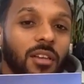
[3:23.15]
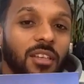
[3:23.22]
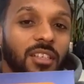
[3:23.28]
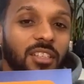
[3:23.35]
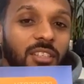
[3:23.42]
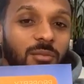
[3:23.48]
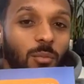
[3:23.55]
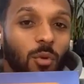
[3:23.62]

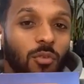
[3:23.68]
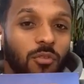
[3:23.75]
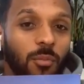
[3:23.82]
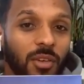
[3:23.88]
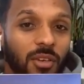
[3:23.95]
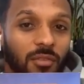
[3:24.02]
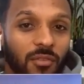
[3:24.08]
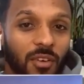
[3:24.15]
This is more
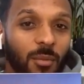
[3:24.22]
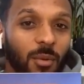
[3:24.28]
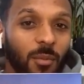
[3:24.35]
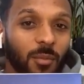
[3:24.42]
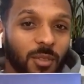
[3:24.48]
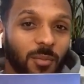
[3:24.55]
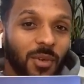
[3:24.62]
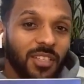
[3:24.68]
from a development
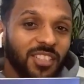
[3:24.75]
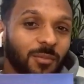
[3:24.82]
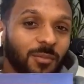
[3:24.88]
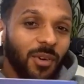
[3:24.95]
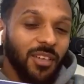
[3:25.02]
perspective,